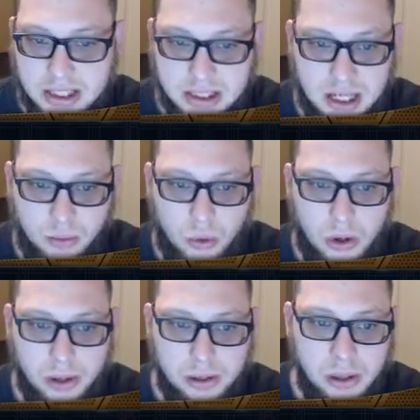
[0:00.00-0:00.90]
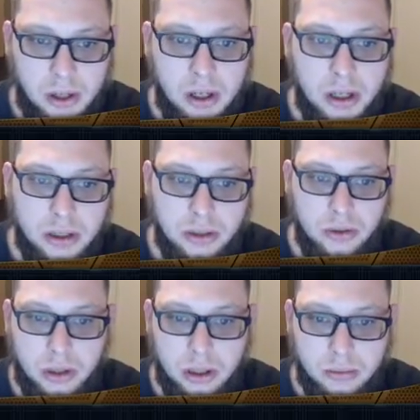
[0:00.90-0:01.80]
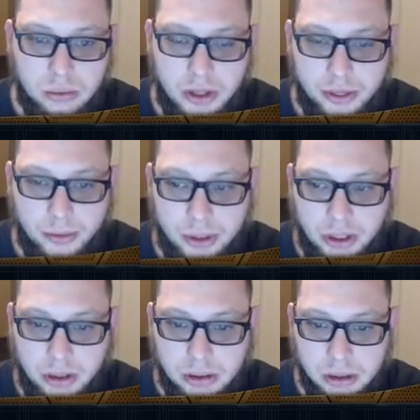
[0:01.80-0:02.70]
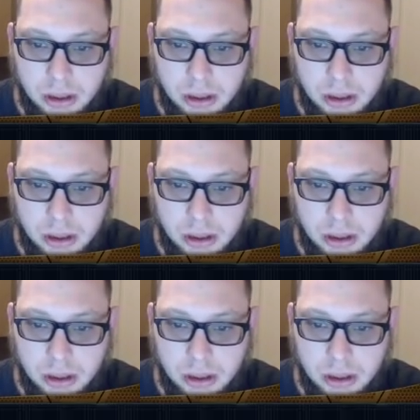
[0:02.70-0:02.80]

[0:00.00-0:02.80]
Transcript: is at 1, you run 3,